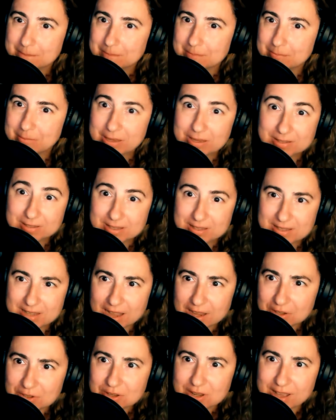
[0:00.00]
because it's
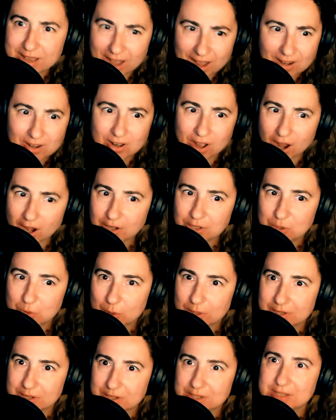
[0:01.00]
actually kind of hard to
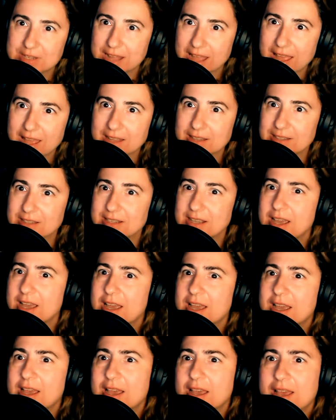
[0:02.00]
understand.
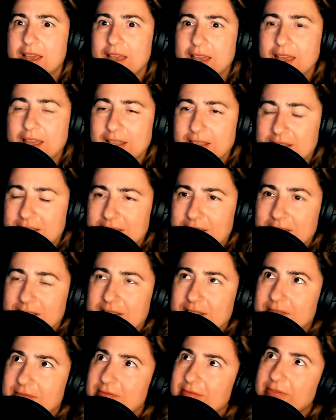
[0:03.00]

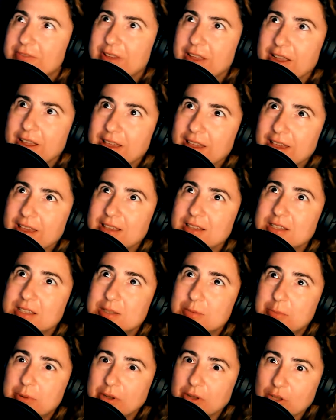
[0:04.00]
It's very
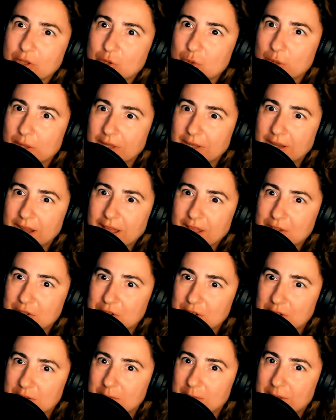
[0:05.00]
spiritual in
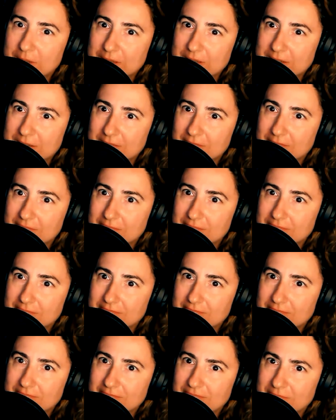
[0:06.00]
nature, but
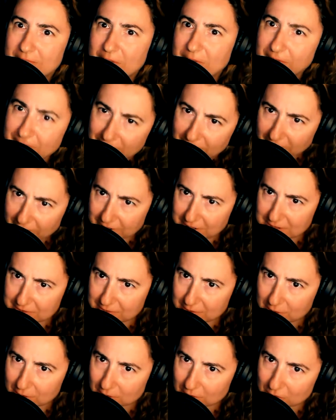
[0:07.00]
very
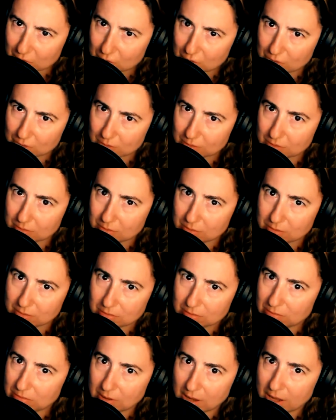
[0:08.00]
difficult to,
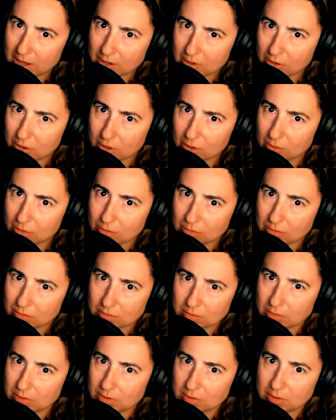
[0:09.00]
I don't know,
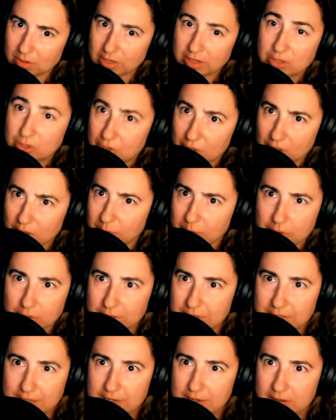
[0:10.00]

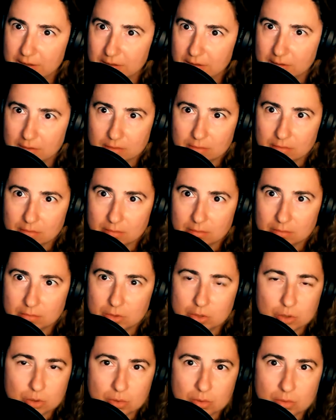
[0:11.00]
interpret it
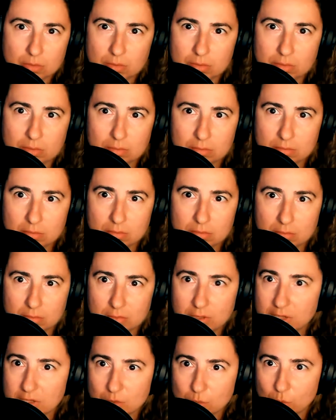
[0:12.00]
to
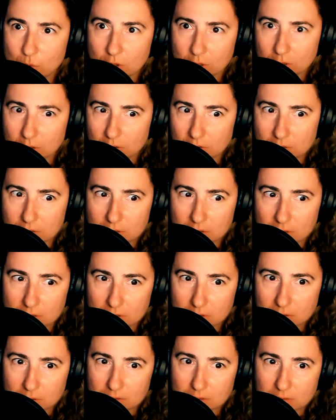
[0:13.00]
this world
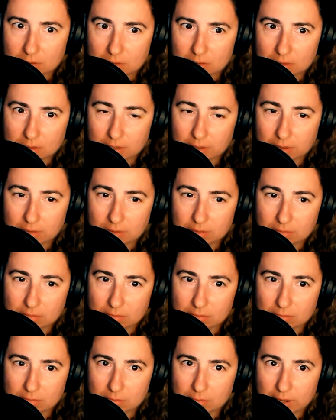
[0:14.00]
that
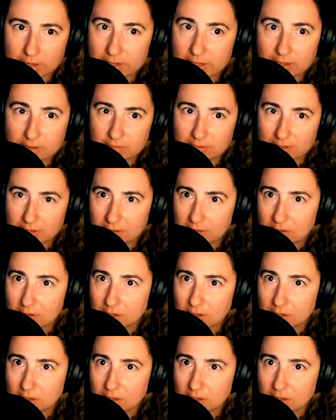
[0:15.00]
I live in.